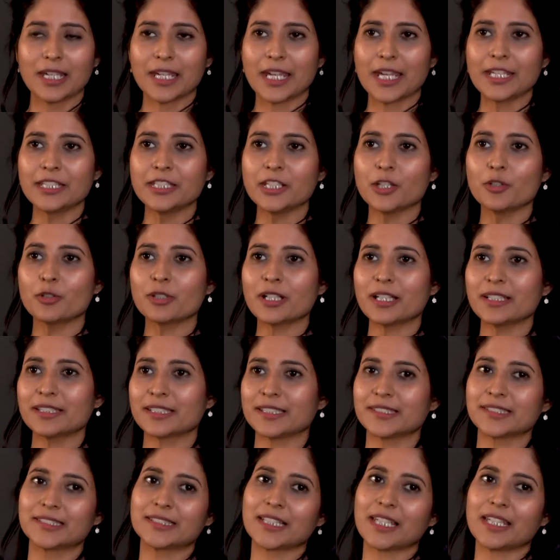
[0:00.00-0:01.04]
In yoga,
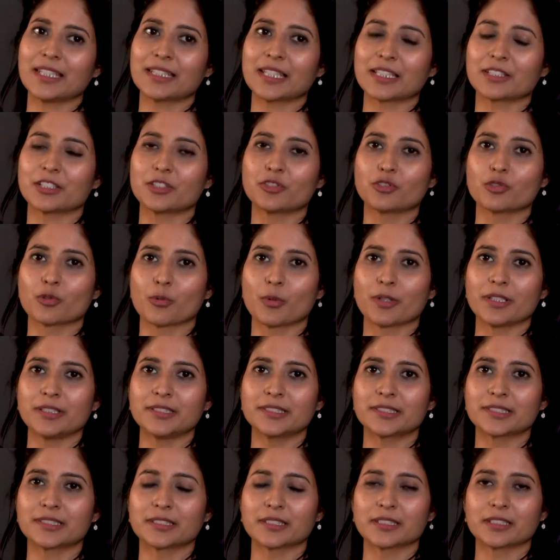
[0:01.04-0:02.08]
they say that the
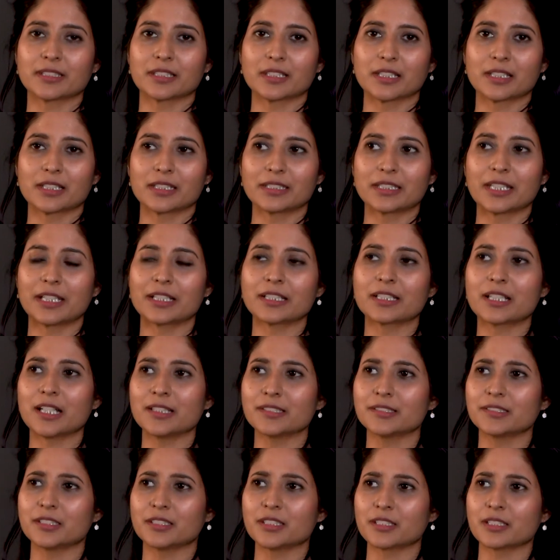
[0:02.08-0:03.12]
joints, they are
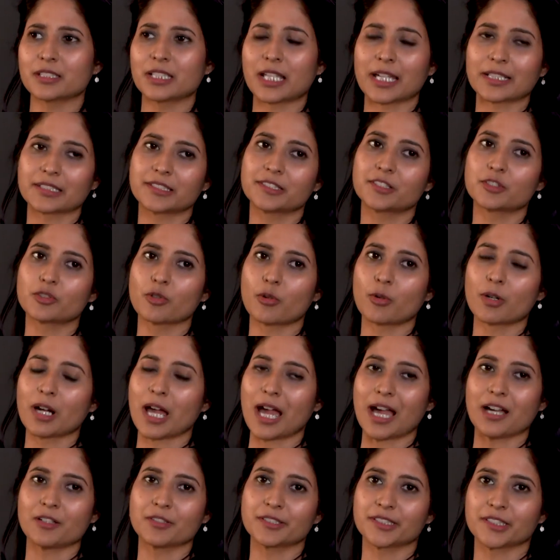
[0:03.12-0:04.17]
considered like
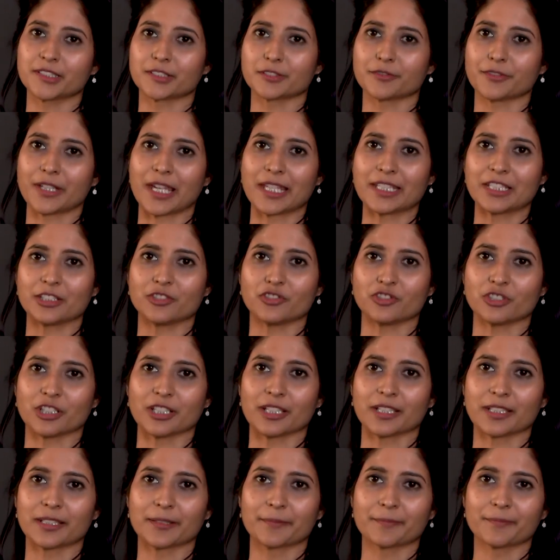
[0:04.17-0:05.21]
storehouses of
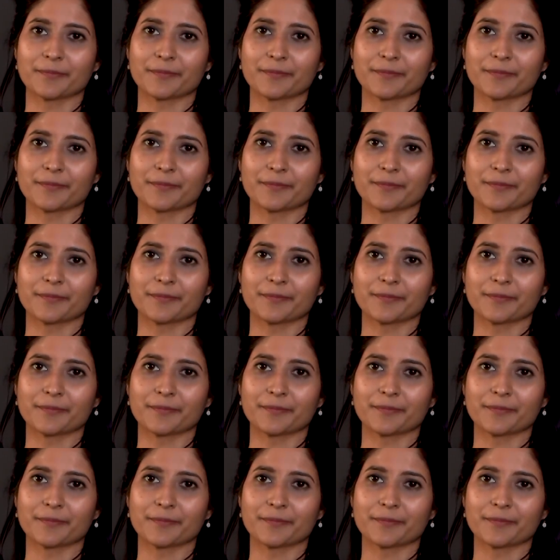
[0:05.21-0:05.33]
energy,